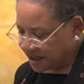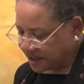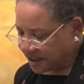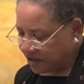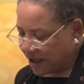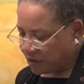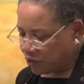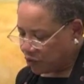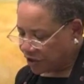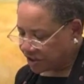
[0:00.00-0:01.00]
So I
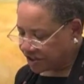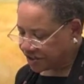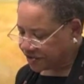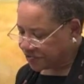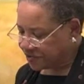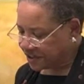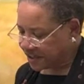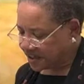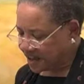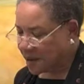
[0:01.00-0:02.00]
want to
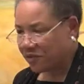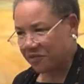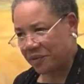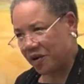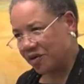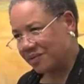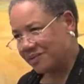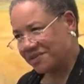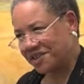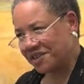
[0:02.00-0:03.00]
read a couple of
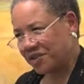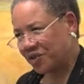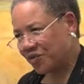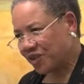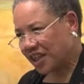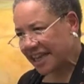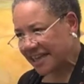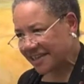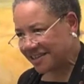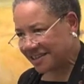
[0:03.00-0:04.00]
poems
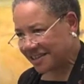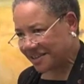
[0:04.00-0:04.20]
related